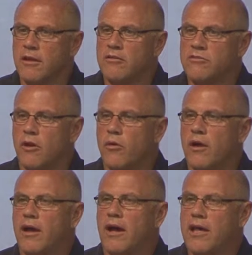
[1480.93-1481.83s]

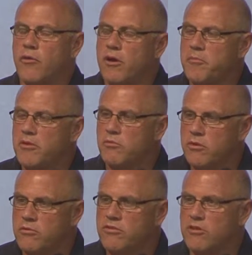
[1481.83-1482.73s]
So I don't want to be
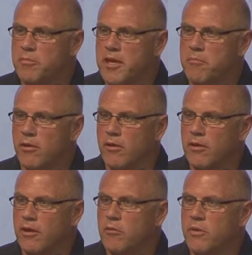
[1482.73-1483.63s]
rude to people,
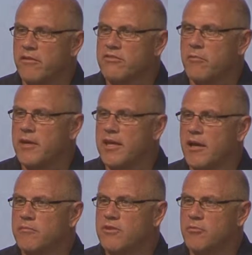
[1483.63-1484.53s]
but if somebody
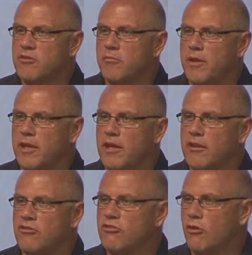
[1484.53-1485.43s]
comes up to me
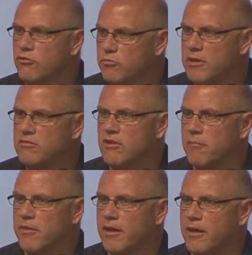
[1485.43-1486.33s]
and shows me
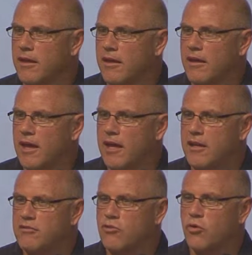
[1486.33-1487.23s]
something and
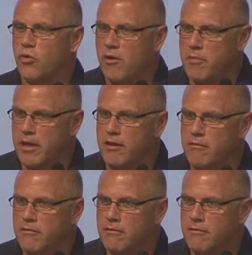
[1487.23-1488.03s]
it's crummy,